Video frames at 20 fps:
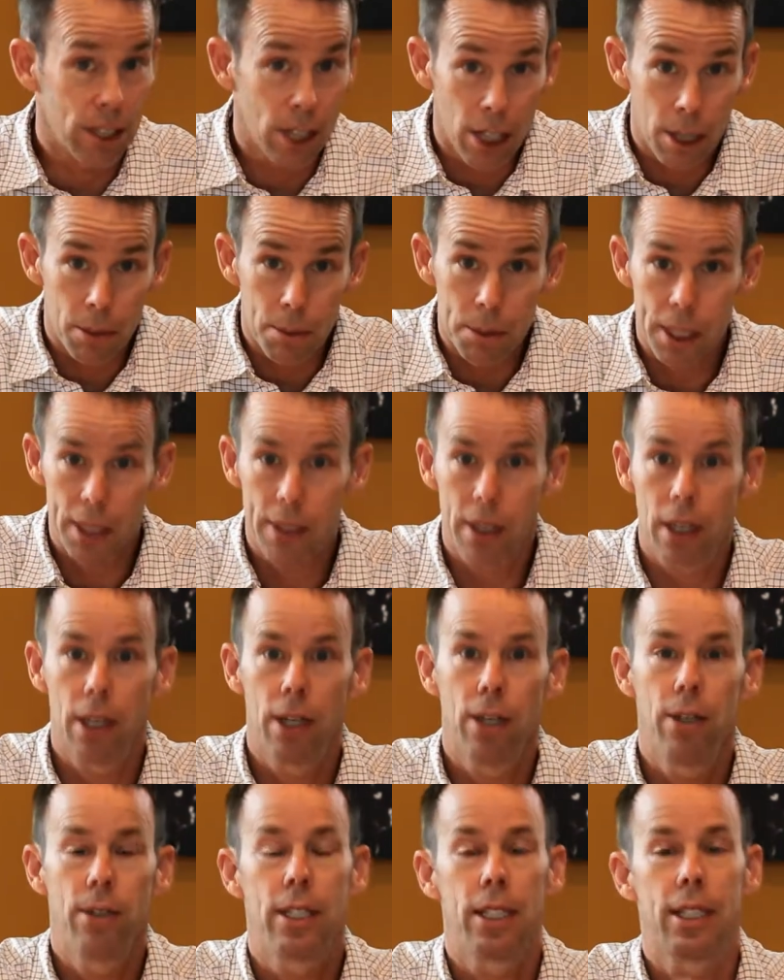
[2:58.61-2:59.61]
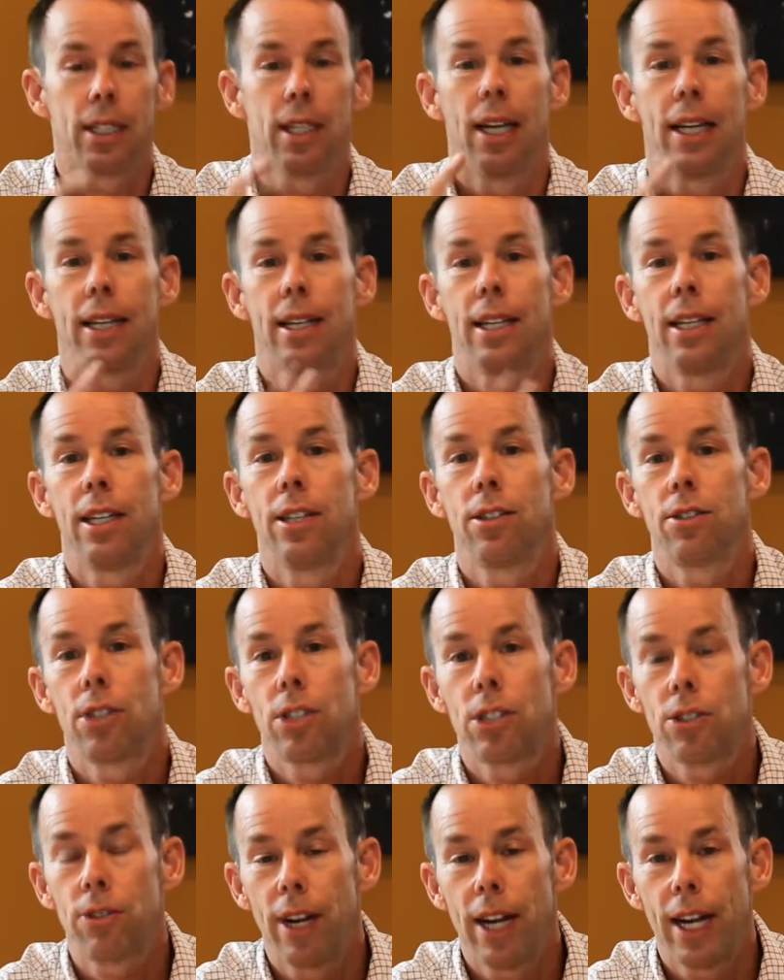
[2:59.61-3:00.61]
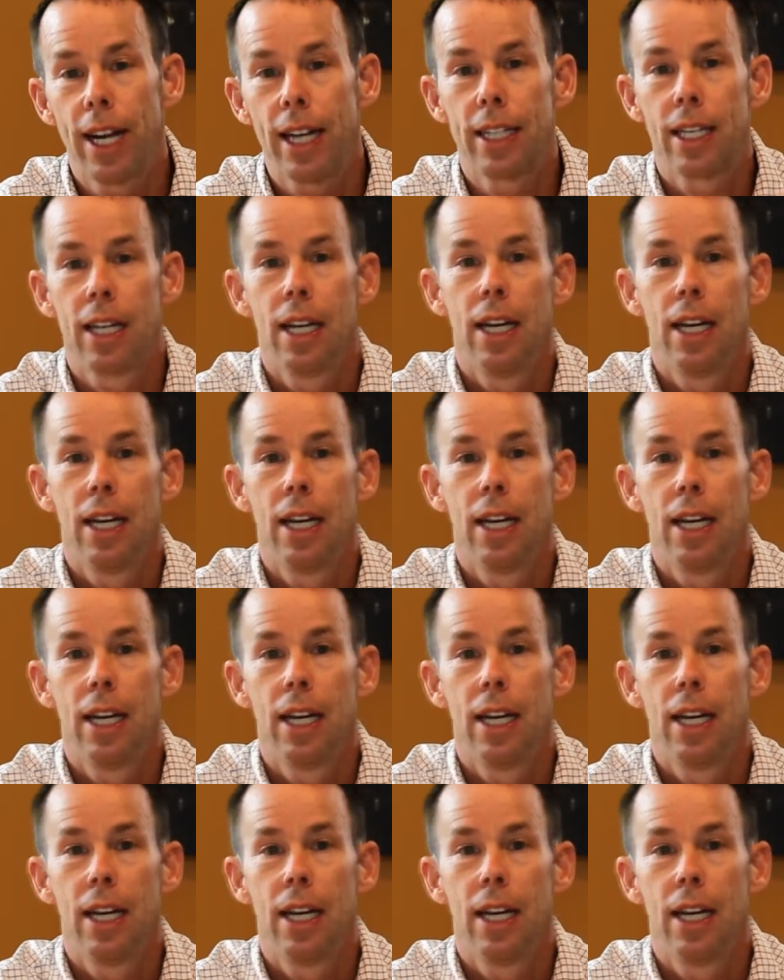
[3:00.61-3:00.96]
terms in the loan, doesn't like the interest rate,